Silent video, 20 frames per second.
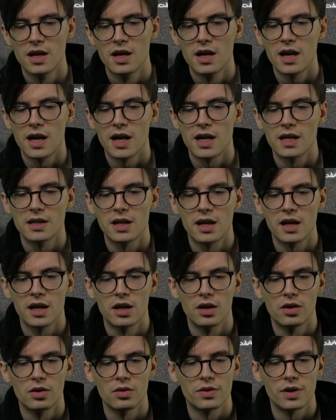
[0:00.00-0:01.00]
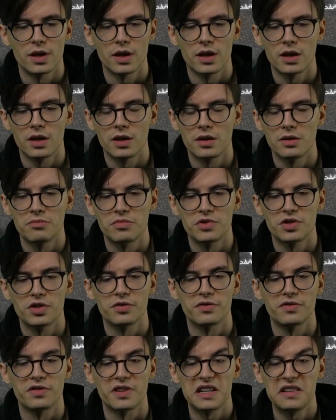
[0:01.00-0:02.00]
and how they
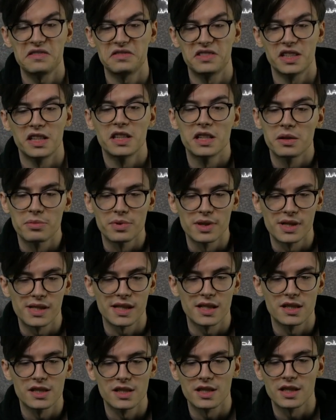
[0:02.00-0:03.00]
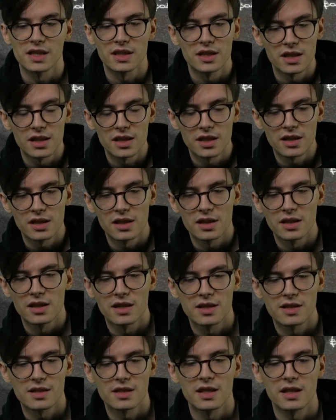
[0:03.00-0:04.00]
survived in a besieged city that
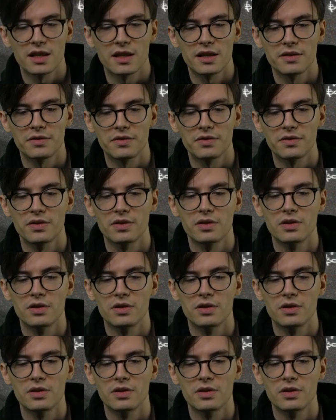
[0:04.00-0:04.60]
doesn't have